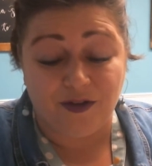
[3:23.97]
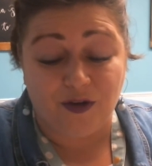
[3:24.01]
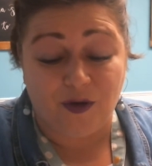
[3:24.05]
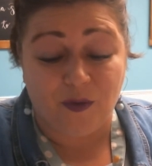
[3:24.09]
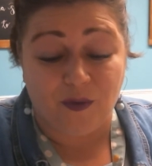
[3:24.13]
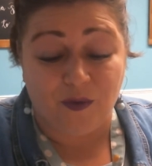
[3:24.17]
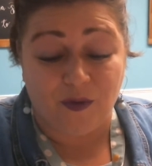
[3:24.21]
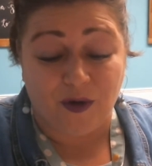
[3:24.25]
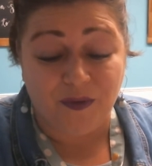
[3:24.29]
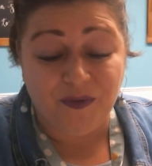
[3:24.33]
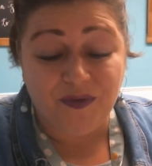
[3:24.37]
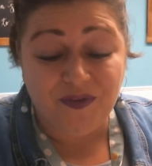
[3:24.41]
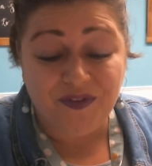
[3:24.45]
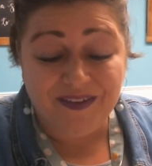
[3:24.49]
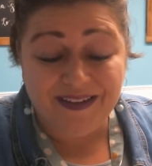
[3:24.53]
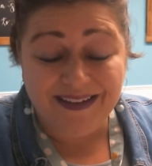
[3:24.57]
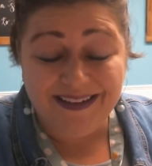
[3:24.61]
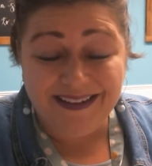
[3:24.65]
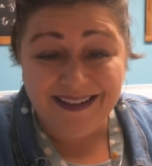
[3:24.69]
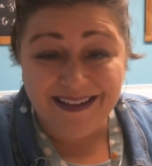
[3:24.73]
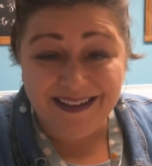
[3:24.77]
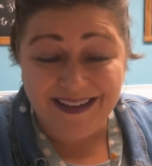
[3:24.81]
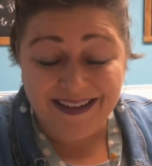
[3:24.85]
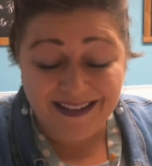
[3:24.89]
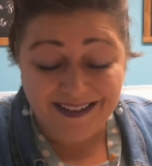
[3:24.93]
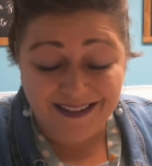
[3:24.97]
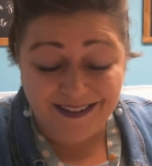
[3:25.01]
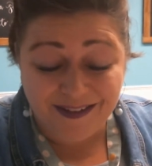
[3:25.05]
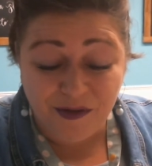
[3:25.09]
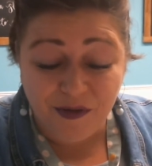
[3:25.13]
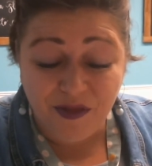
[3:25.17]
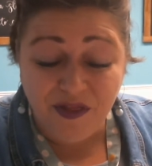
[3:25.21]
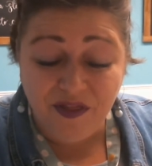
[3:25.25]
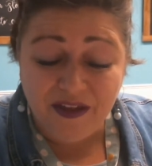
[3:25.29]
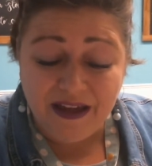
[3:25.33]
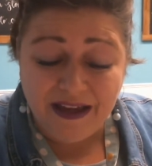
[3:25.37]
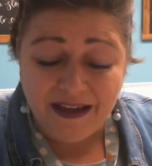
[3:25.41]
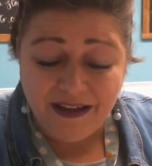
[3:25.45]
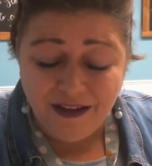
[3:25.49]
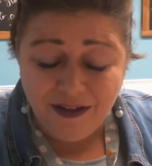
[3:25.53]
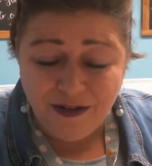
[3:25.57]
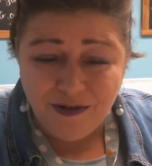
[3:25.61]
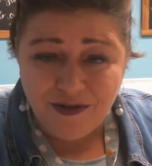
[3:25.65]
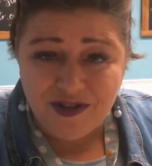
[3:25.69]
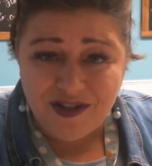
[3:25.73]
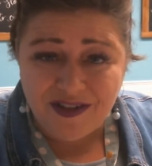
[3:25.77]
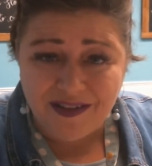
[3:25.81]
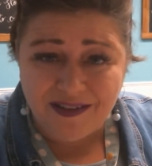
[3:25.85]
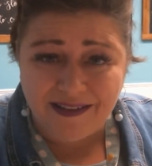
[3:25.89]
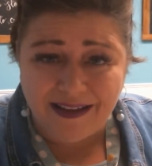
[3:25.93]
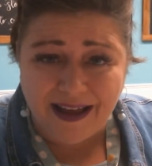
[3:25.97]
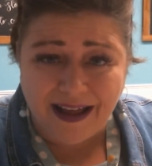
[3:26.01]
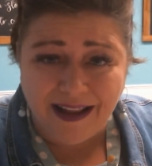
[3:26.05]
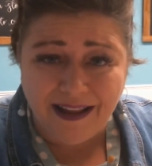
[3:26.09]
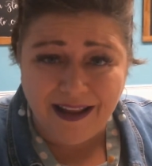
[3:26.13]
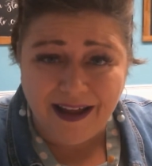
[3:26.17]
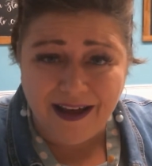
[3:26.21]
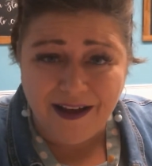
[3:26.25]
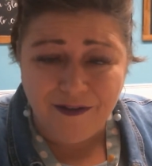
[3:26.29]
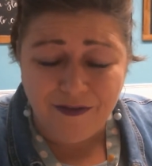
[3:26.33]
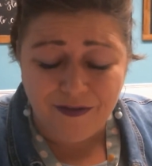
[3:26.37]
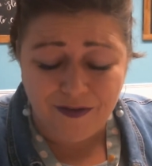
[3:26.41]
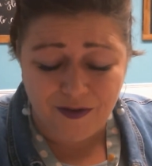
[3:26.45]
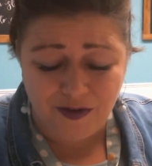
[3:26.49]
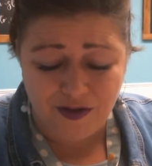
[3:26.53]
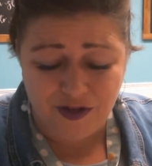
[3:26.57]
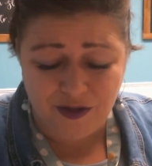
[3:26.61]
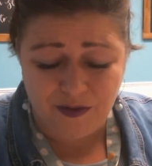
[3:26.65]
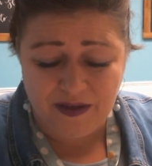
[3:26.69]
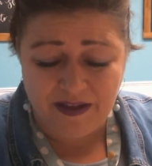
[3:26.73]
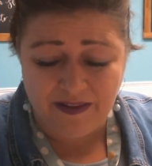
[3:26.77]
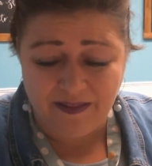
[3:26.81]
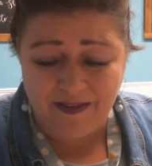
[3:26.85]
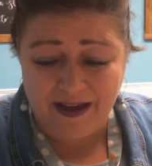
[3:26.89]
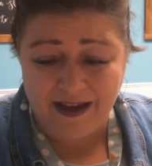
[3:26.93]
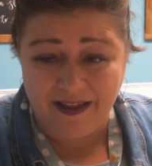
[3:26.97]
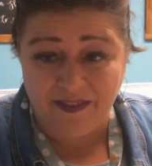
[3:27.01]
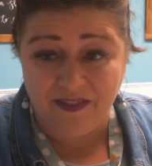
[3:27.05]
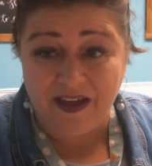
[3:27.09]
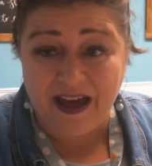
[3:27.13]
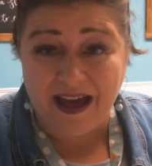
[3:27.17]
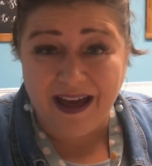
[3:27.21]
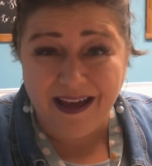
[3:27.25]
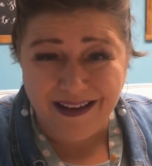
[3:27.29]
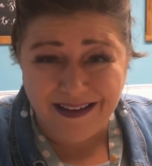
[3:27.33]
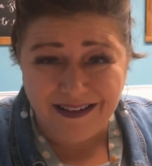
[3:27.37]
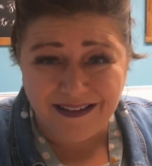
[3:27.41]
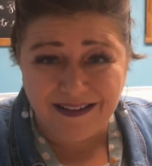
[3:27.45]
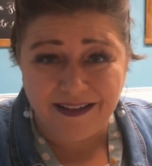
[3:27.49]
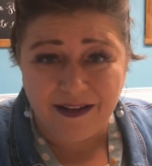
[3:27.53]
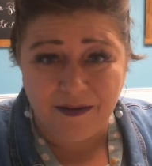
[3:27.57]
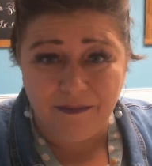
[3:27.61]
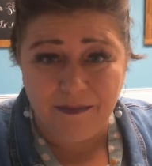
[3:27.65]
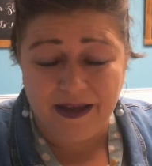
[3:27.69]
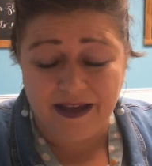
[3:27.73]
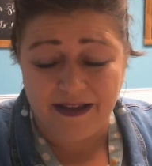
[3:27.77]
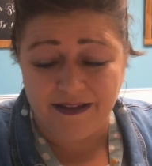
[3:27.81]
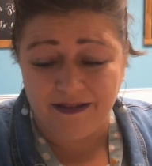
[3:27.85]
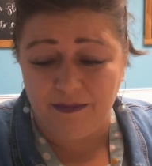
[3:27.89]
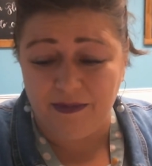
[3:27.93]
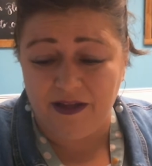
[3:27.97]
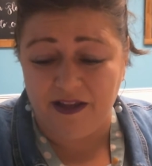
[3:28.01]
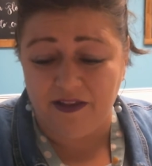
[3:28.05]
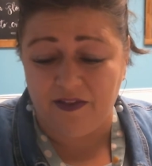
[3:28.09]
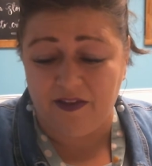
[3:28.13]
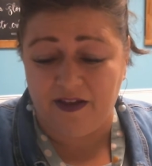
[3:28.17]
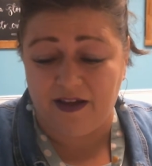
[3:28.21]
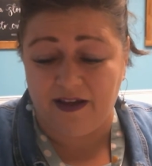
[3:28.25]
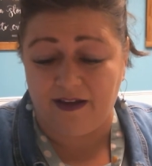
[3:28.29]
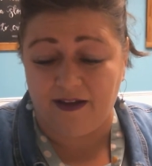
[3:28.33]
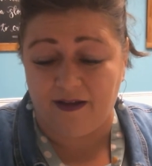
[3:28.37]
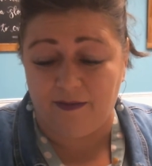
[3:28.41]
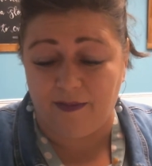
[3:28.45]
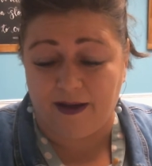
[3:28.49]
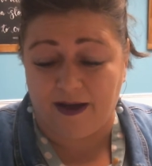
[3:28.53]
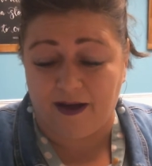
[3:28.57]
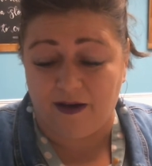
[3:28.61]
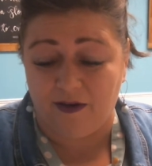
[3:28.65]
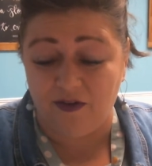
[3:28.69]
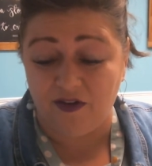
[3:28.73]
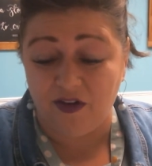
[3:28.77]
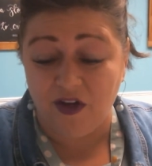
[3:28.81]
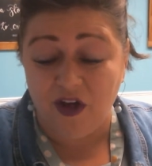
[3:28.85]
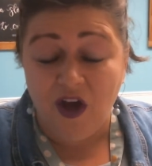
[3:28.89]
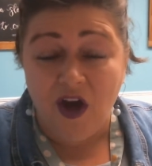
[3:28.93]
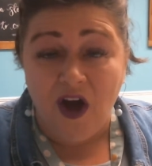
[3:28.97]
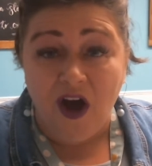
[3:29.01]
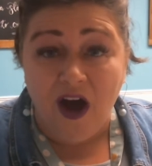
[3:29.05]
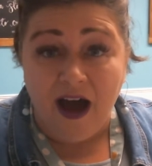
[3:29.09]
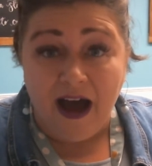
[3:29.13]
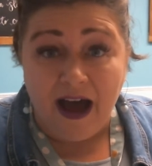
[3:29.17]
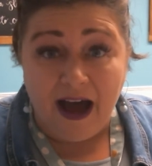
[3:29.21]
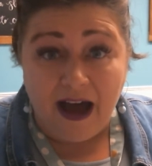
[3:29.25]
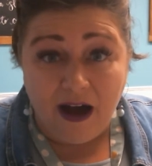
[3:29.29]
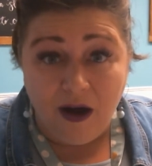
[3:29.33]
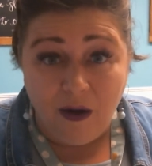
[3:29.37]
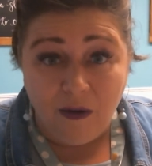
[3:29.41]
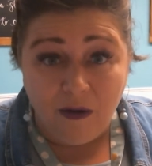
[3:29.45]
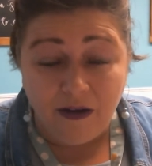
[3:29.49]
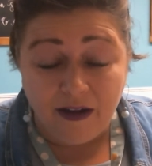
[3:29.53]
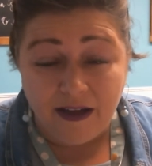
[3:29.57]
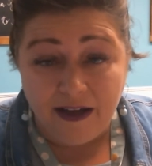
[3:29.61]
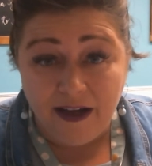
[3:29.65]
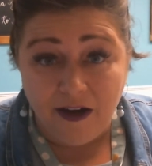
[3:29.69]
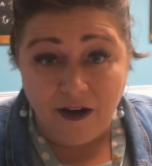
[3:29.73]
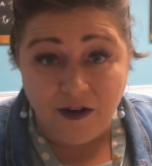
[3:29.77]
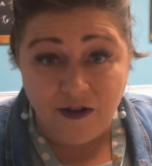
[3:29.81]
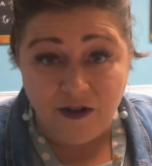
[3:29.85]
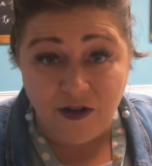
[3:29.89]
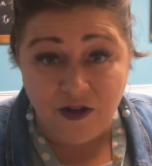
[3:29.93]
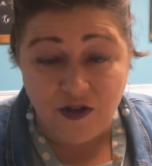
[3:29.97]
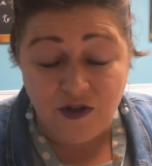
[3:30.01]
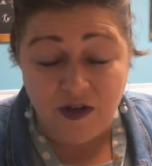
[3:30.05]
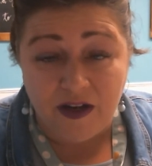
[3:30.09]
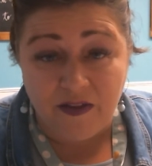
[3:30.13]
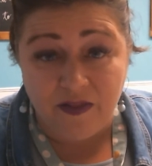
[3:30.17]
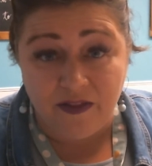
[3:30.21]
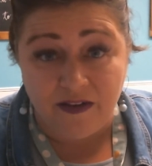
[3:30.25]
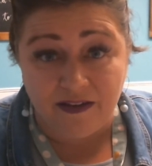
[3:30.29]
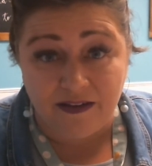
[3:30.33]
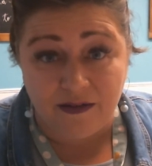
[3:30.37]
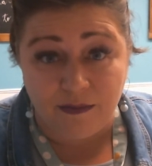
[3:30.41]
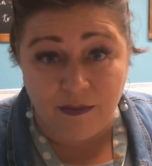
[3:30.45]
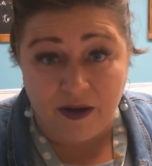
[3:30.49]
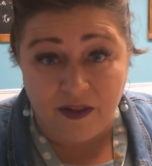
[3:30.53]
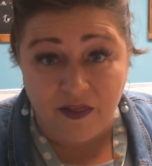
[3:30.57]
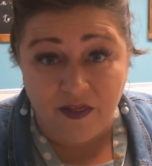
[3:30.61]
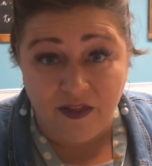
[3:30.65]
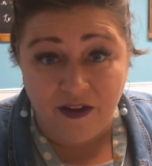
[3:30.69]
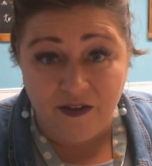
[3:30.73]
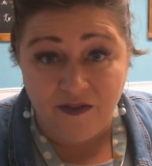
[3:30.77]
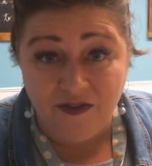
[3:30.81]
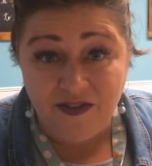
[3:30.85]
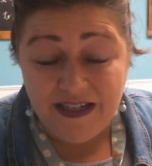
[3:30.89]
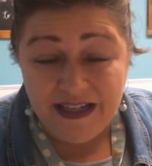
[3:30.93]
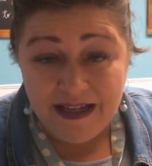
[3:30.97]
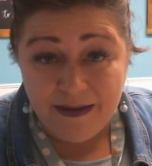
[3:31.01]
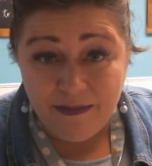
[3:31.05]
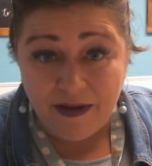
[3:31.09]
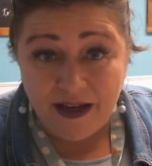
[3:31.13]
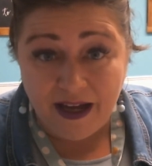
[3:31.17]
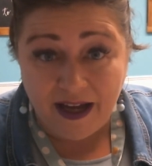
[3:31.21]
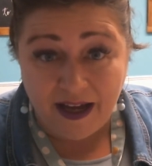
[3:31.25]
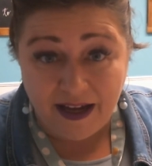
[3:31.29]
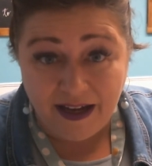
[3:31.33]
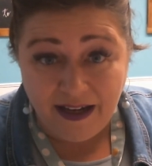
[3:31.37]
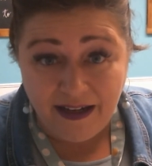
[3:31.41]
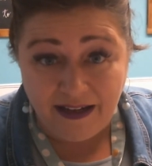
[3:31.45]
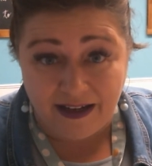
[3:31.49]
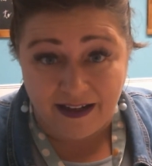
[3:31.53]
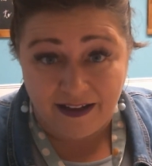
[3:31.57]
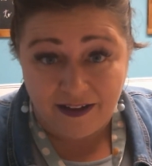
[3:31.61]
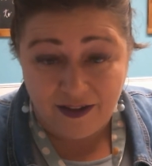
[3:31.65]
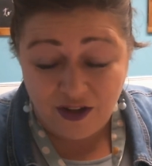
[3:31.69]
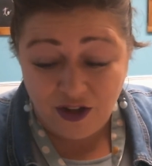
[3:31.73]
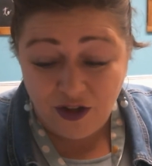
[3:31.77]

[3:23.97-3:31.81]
Croson. So thank you, Gisela, for doing that. That makes me think about our character trait this month of deep kindness.